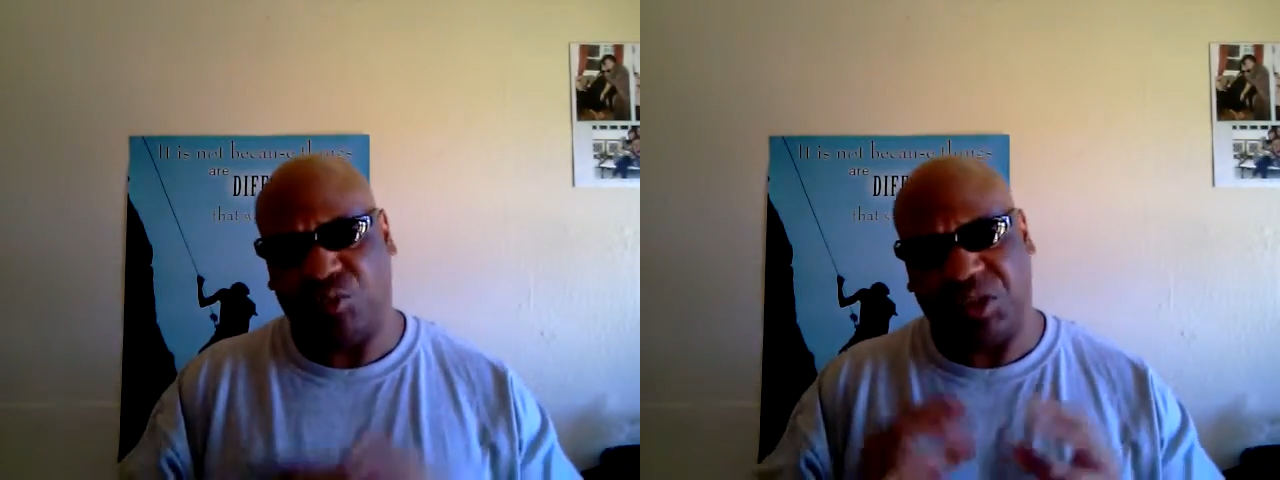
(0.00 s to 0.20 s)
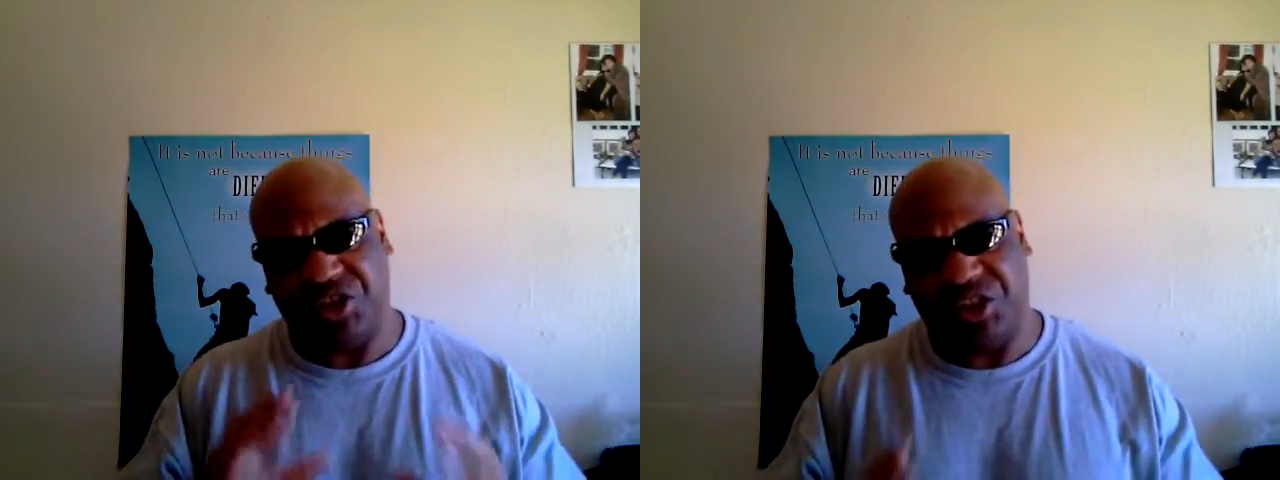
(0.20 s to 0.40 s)

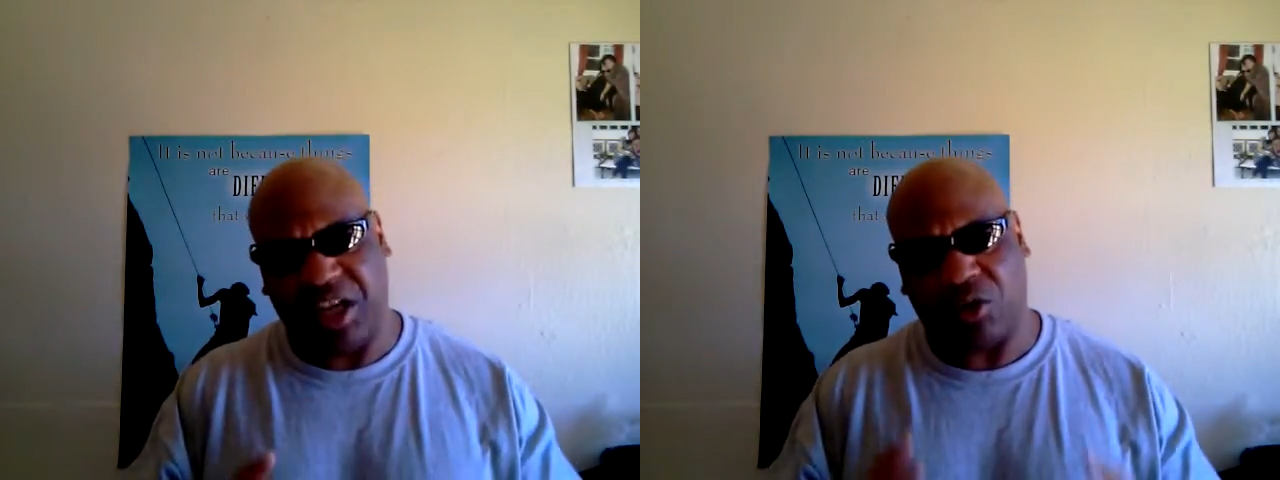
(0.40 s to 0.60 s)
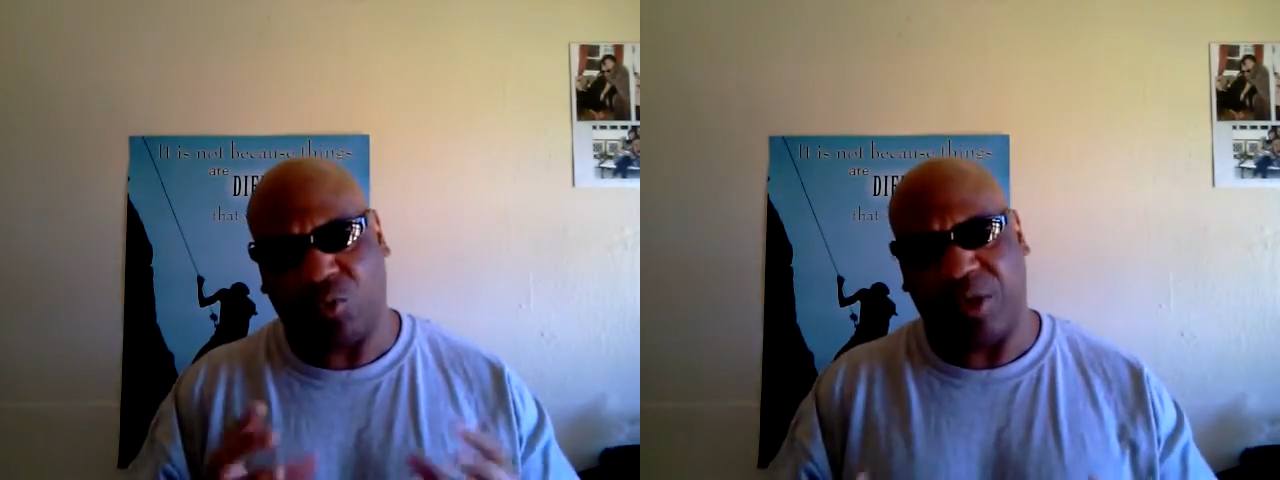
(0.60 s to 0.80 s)
which
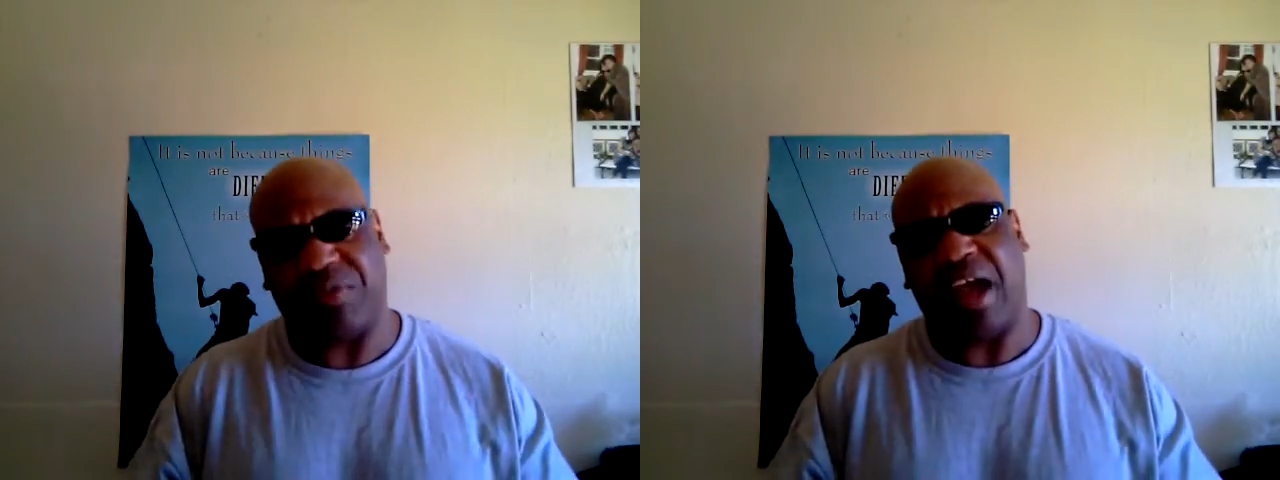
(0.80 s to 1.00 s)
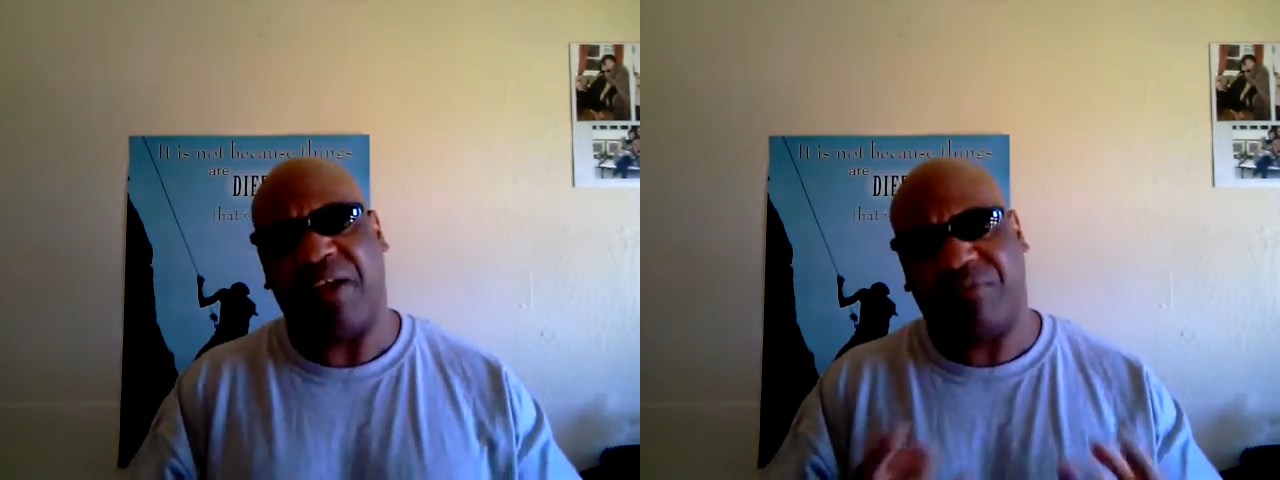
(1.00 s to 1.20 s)
dealt with
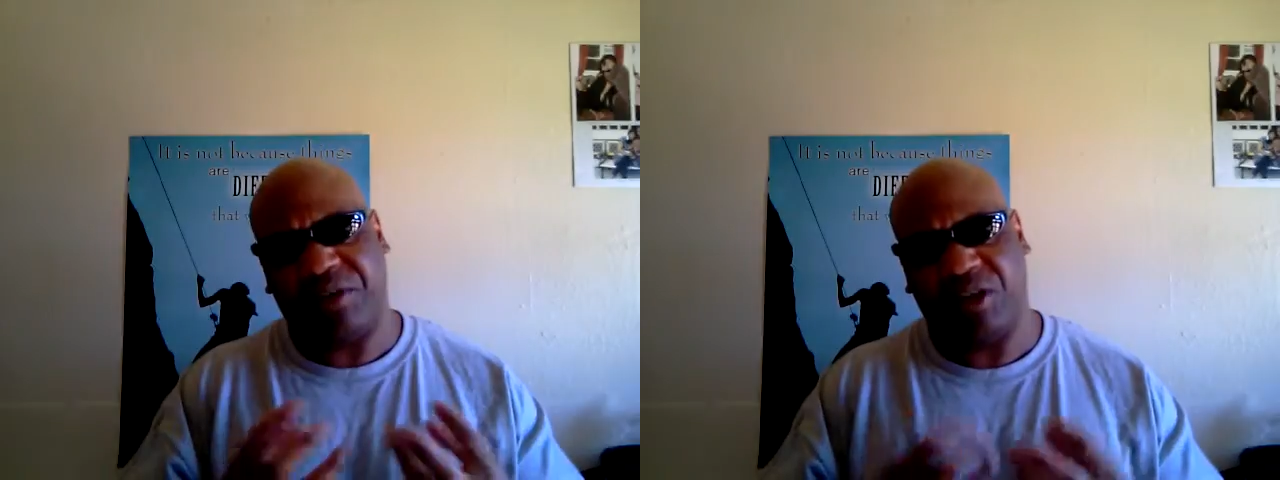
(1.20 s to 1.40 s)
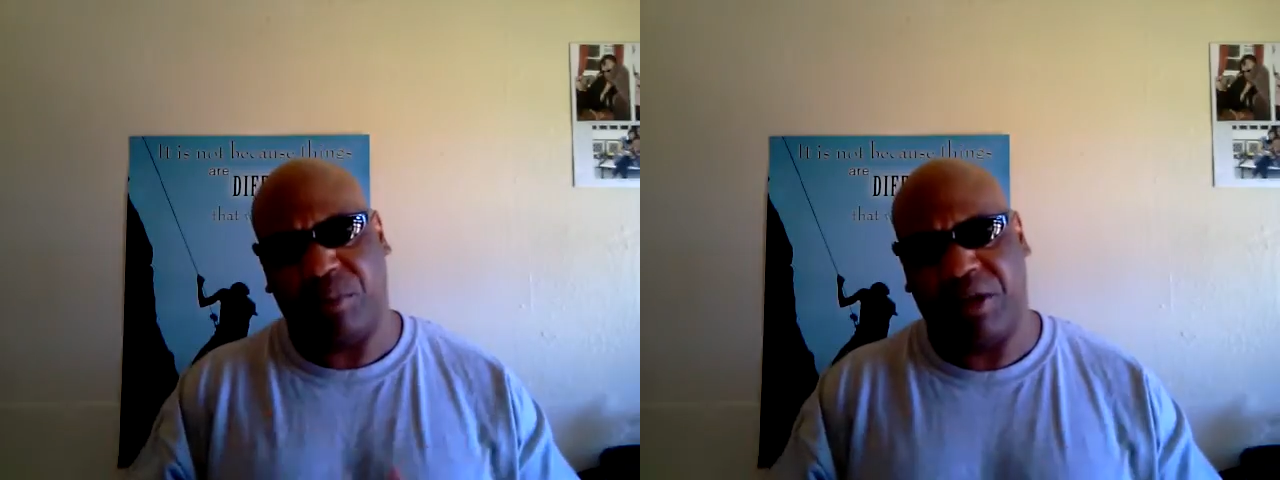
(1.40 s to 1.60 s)

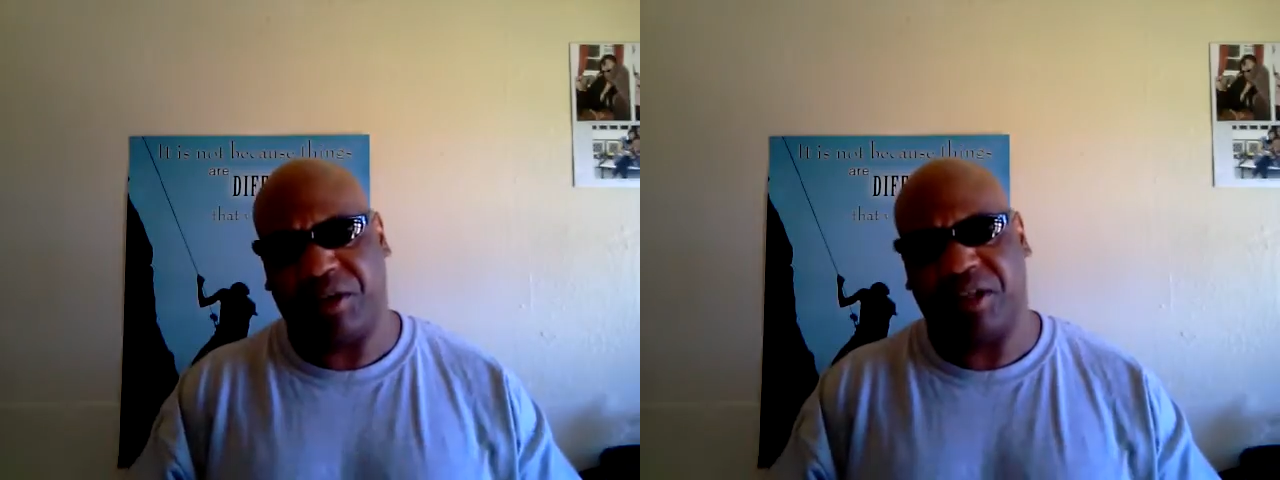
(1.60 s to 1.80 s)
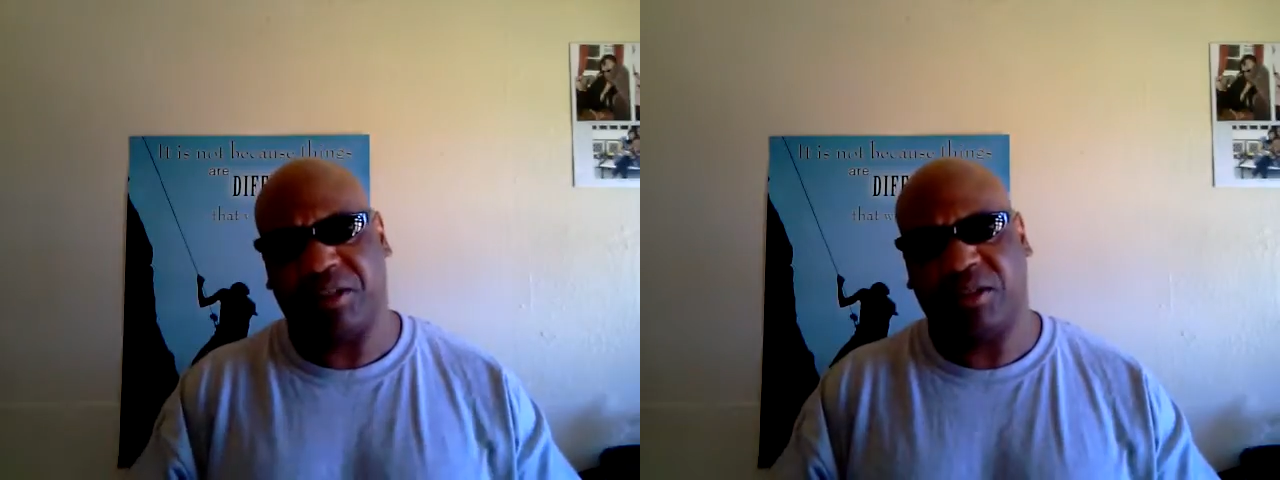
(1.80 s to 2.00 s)
African
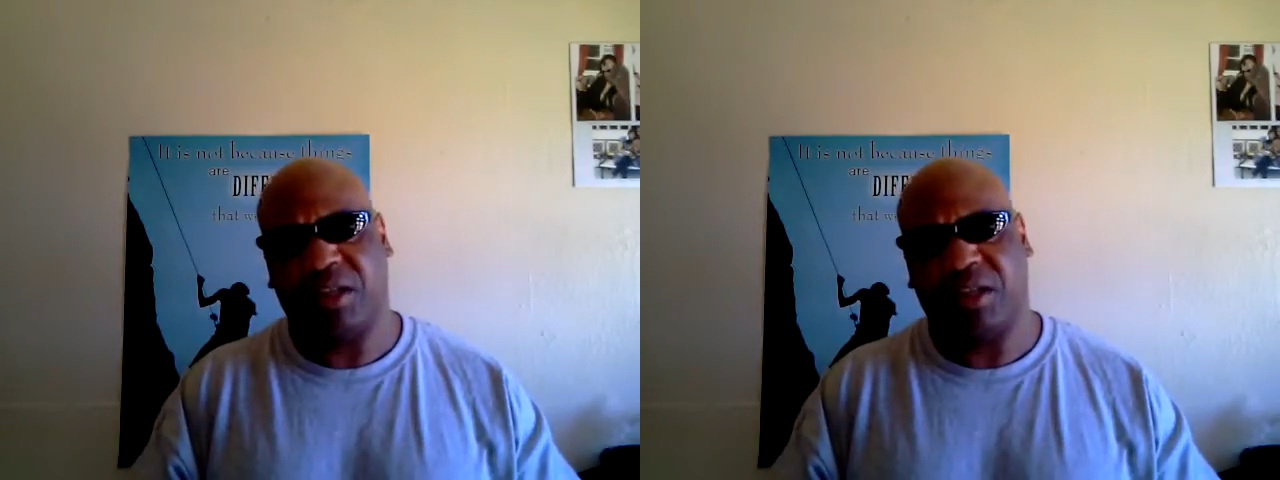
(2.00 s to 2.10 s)
Americans